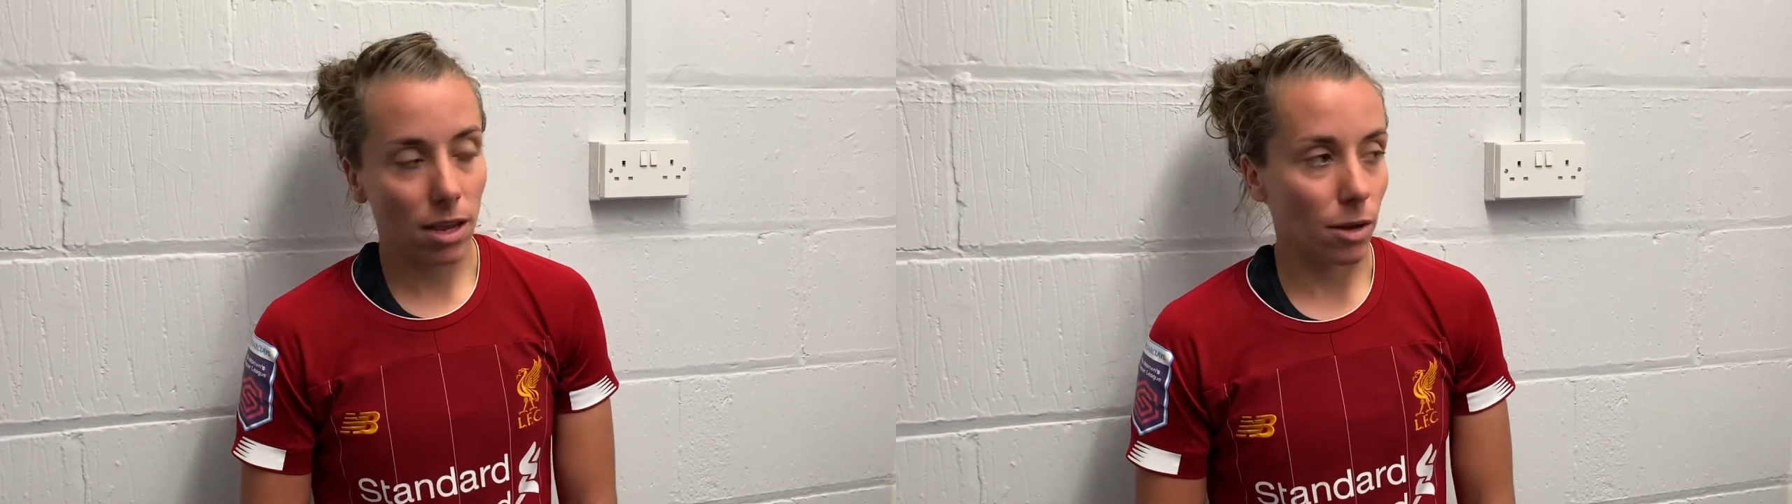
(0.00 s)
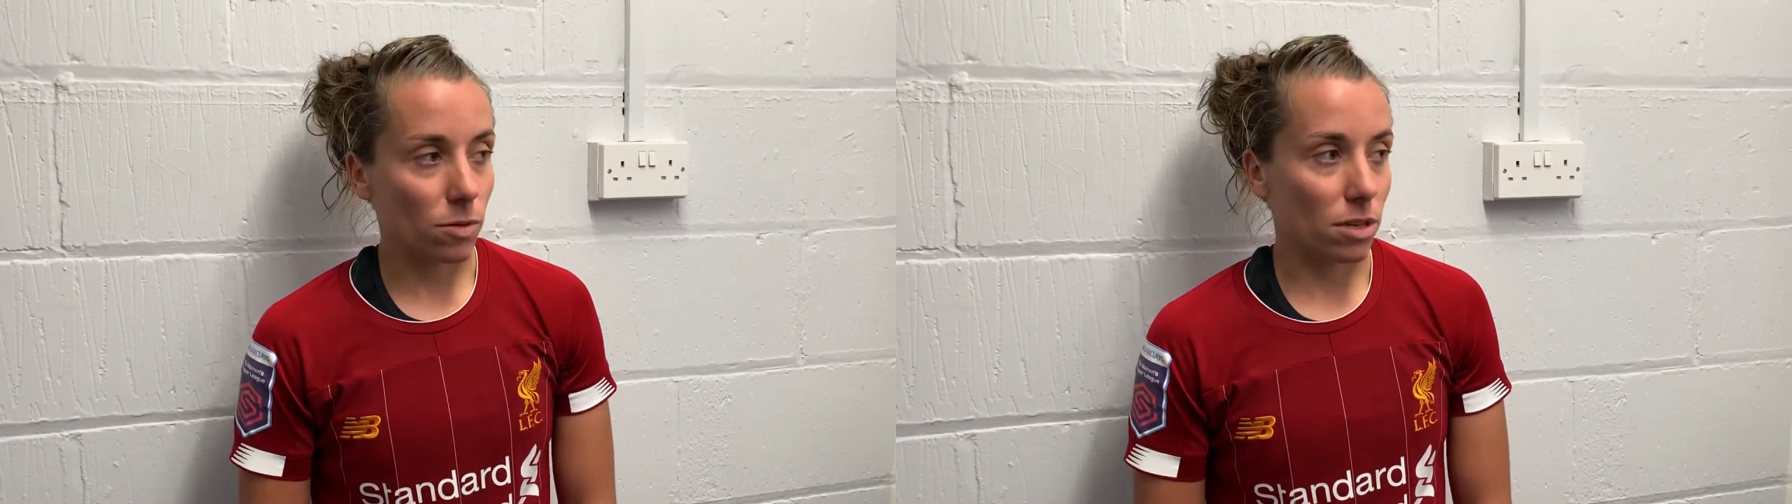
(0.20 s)

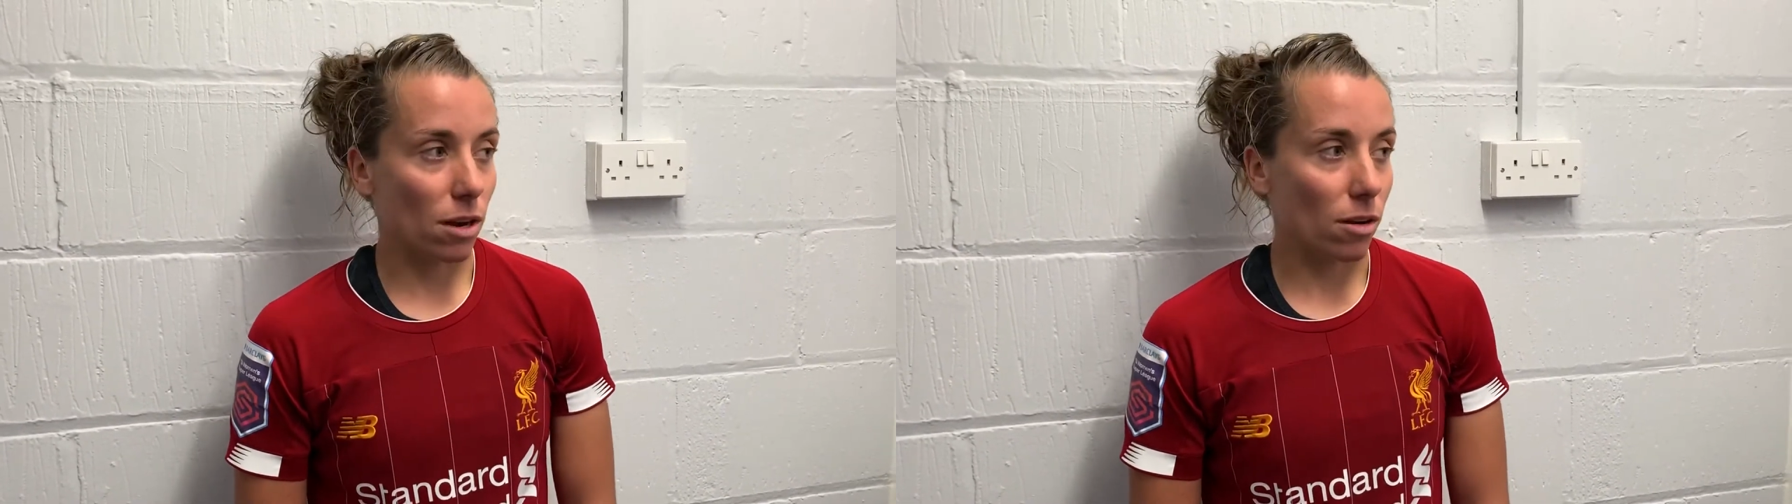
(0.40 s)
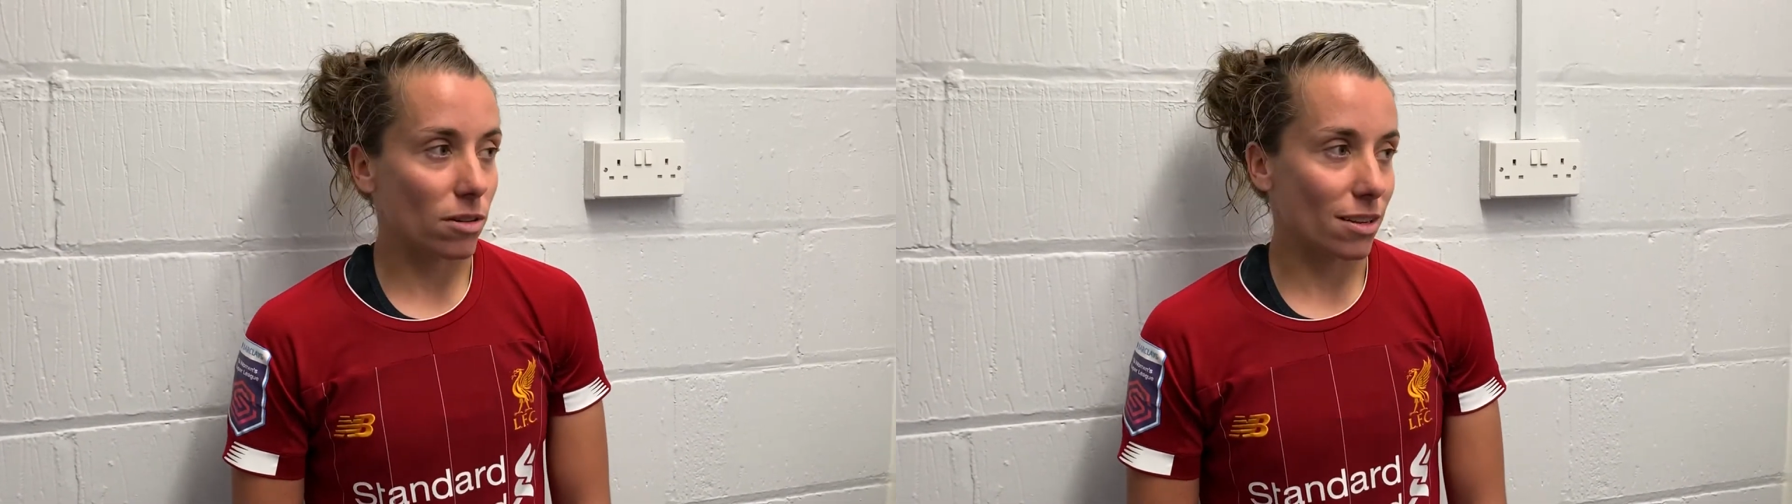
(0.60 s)
wasn't a
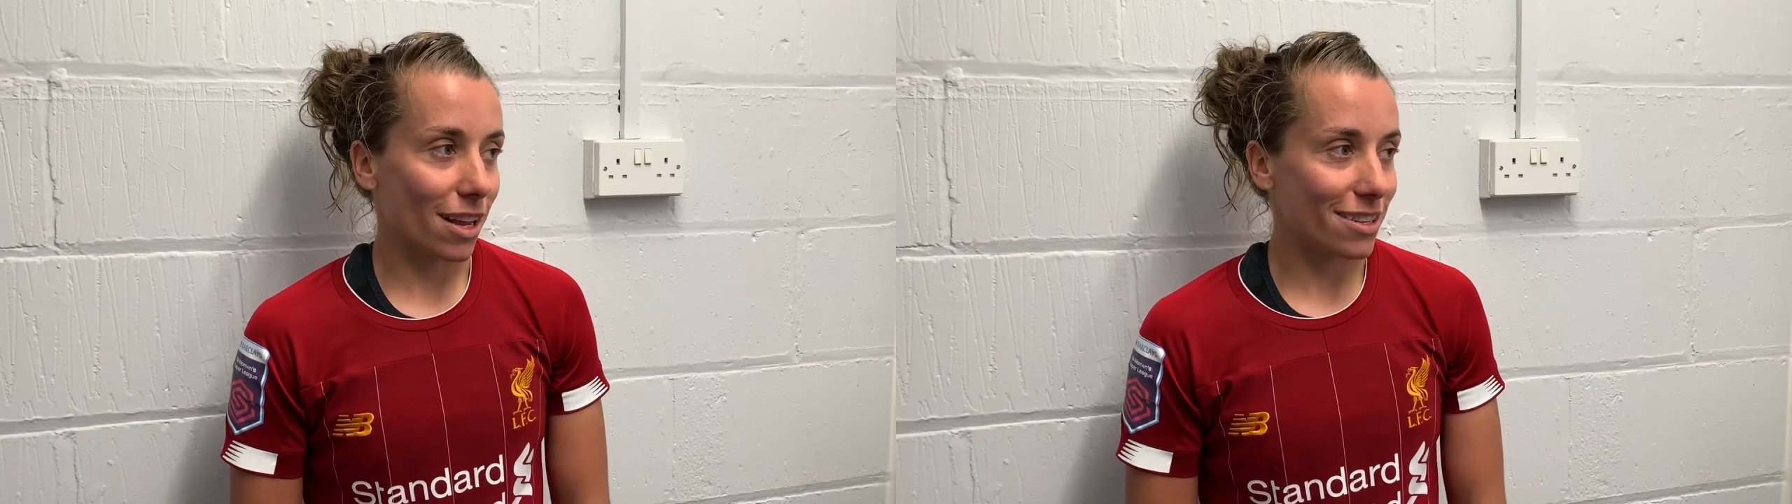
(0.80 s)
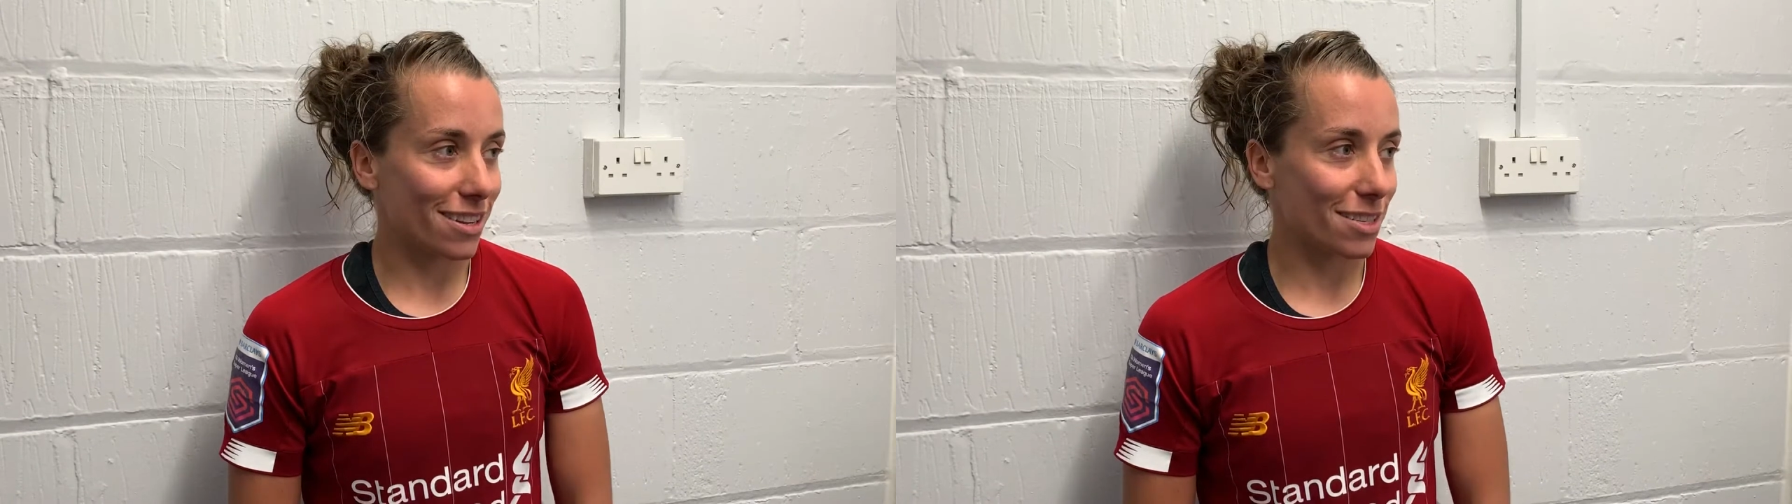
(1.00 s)
loss, so
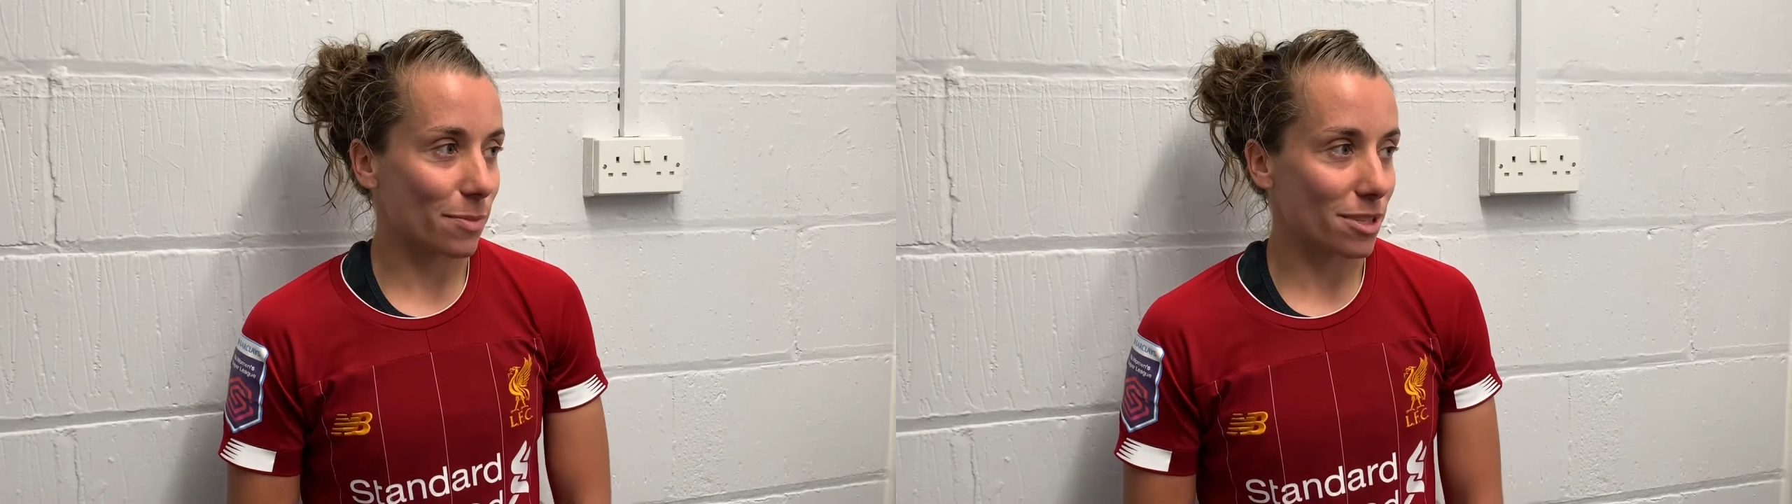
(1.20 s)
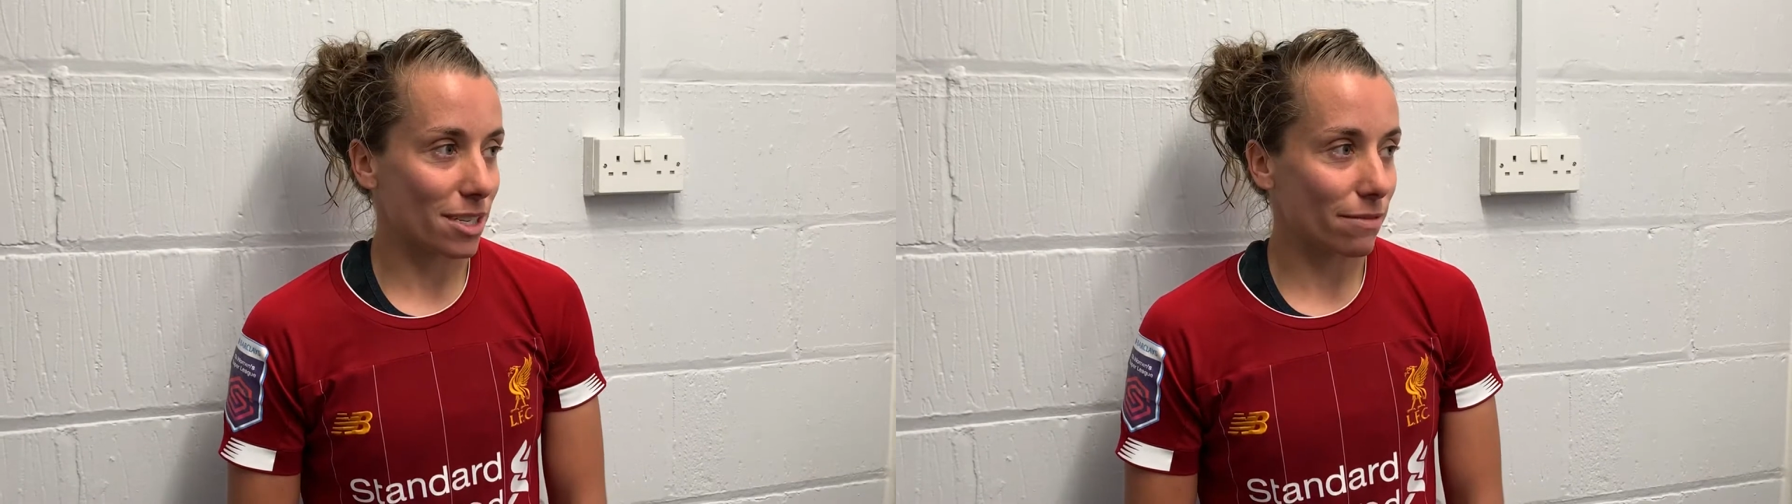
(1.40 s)
that's that's positive.